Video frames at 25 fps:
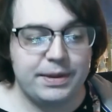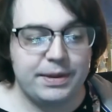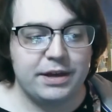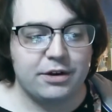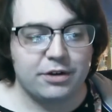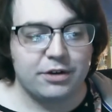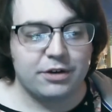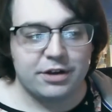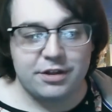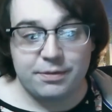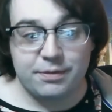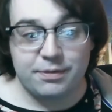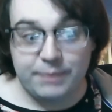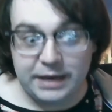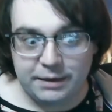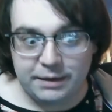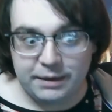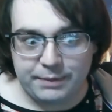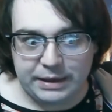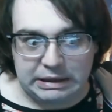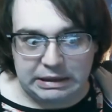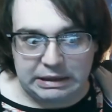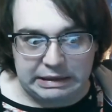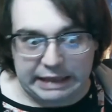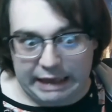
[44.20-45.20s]
speed
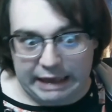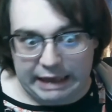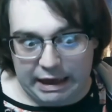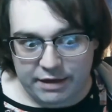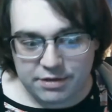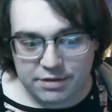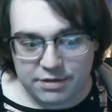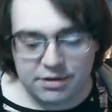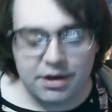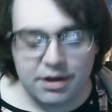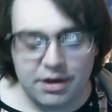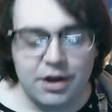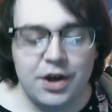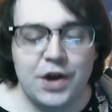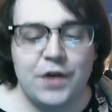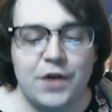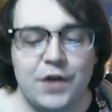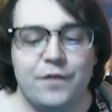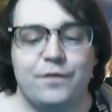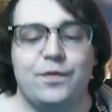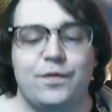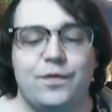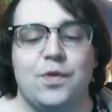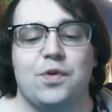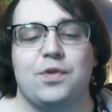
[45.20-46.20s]
build, I guess,
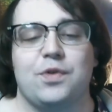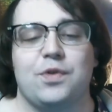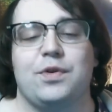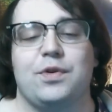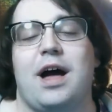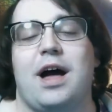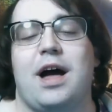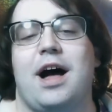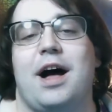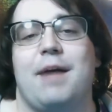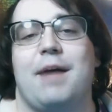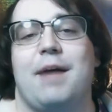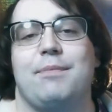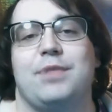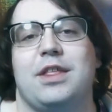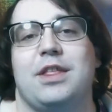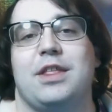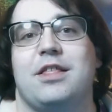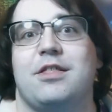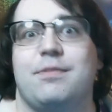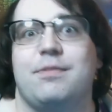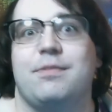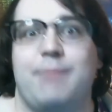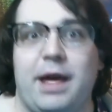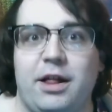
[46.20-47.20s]
for the
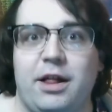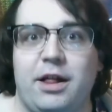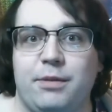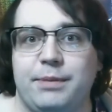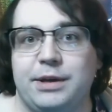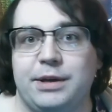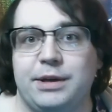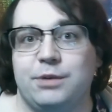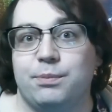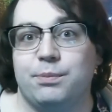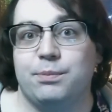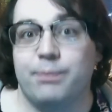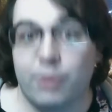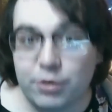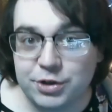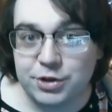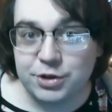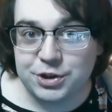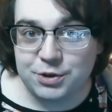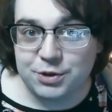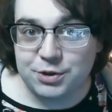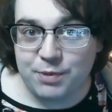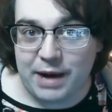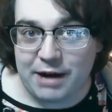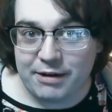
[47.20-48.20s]
Spellman
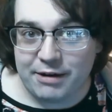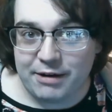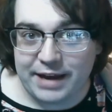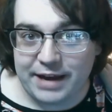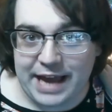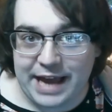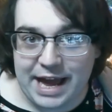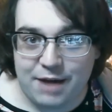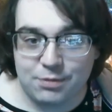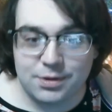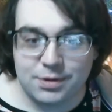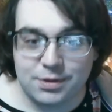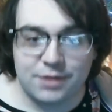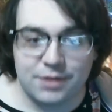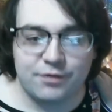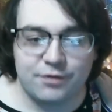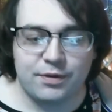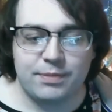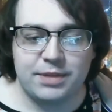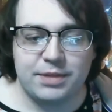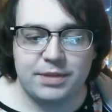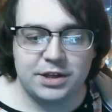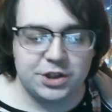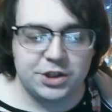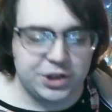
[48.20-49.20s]
Mortuary house from
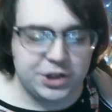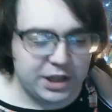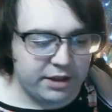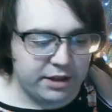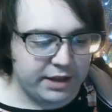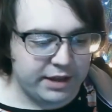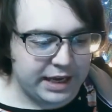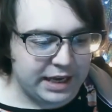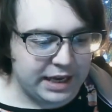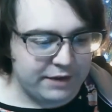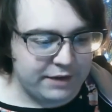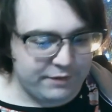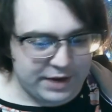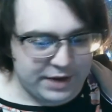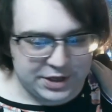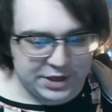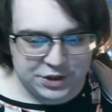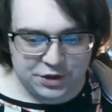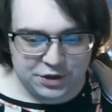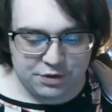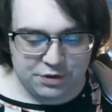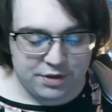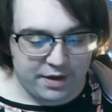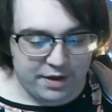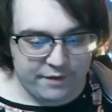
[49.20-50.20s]
the Chilling
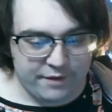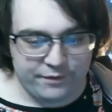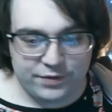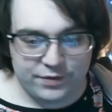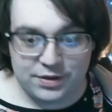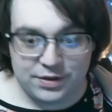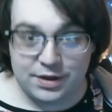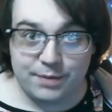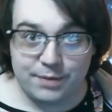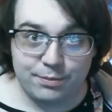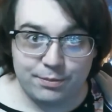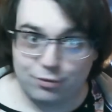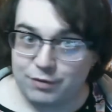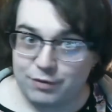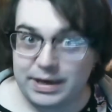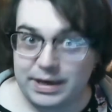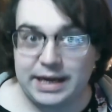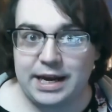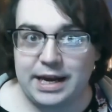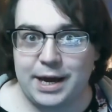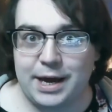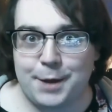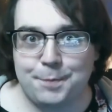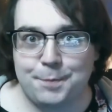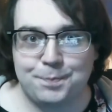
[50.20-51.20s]
Adventures of
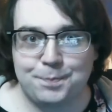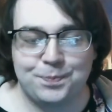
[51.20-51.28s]
Sabrina.